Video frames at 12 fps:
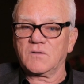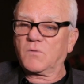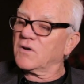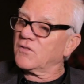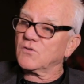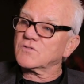
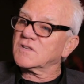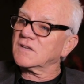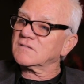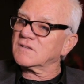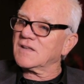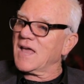One of those
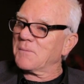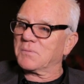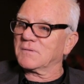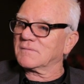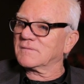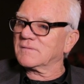things that
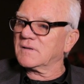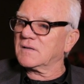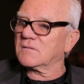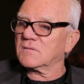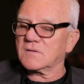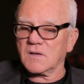happened.
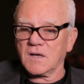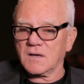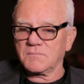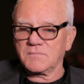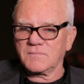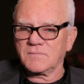
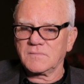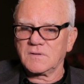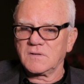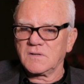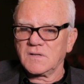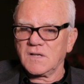And
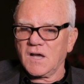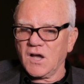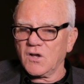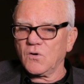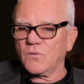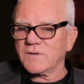
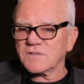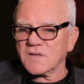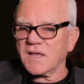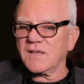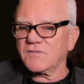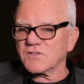I always
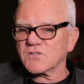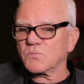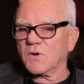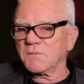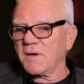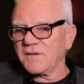say this is
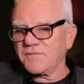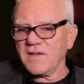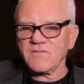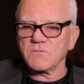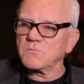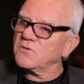one of my
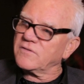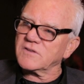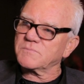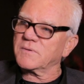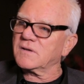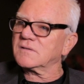favorite
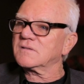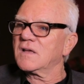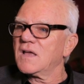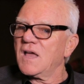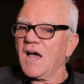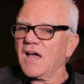movies because
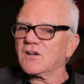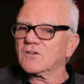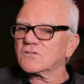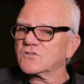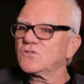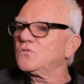I
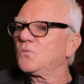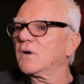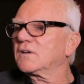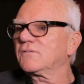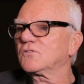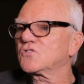got two
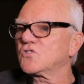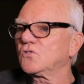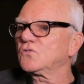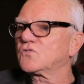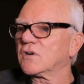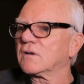wonderful
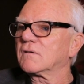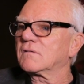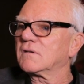children